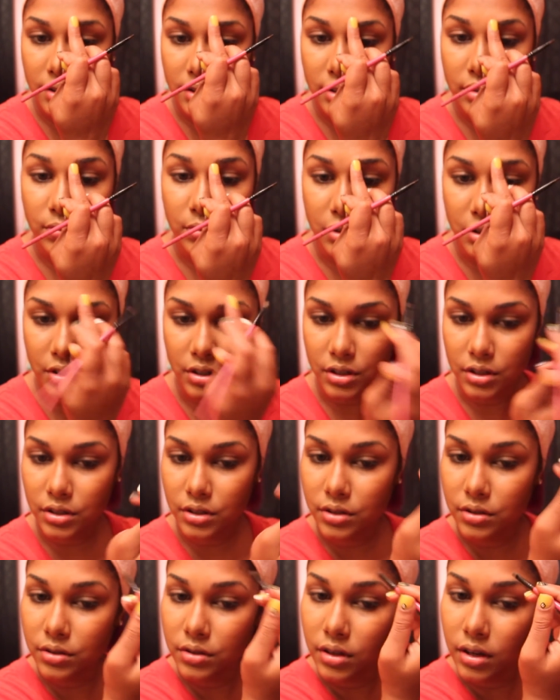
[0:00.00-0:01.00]
This is what you're gonna
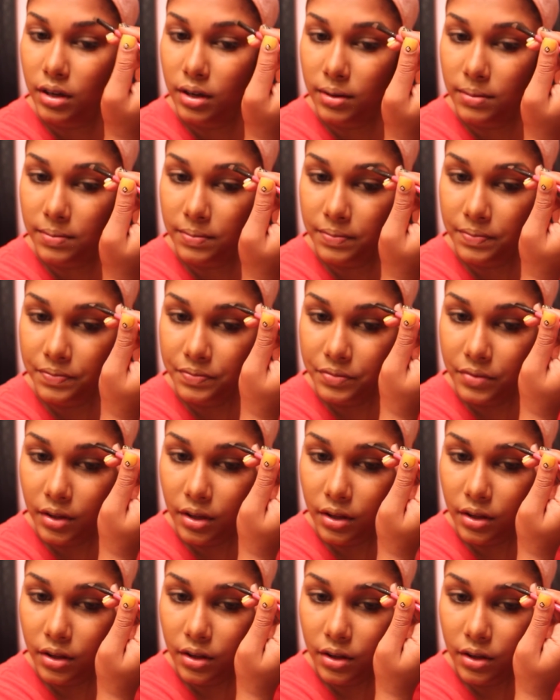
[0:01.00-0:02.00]
do.
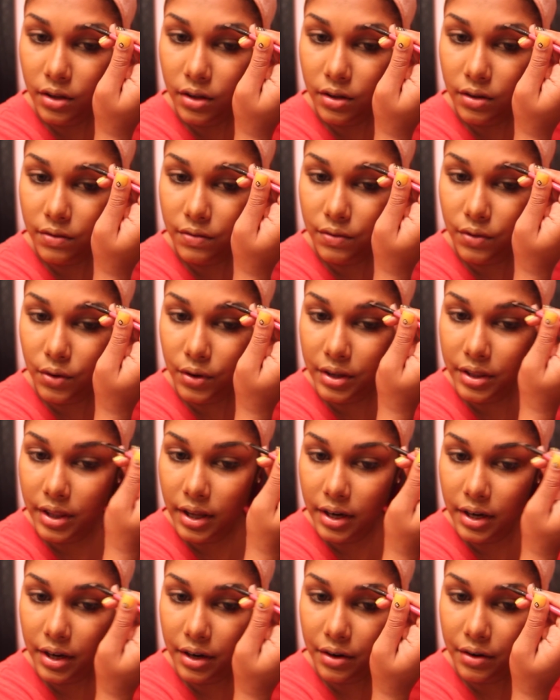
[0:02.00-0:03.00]
Avoid
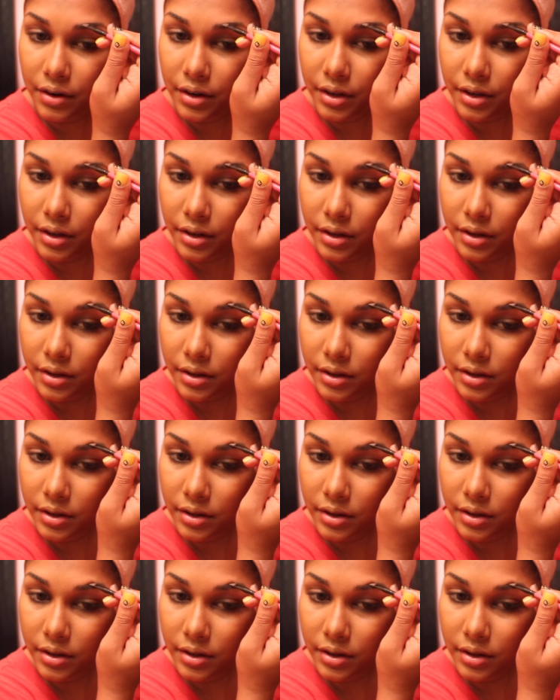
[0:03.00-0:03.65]
that area,